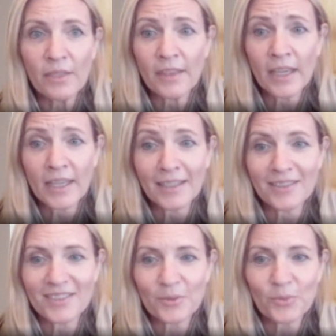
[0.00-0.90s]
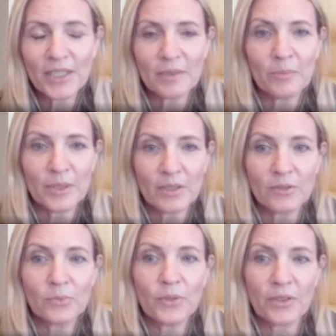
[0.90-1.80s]
that we can
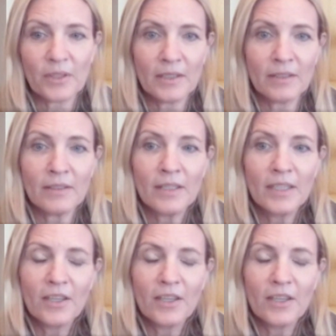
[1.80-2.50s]
build within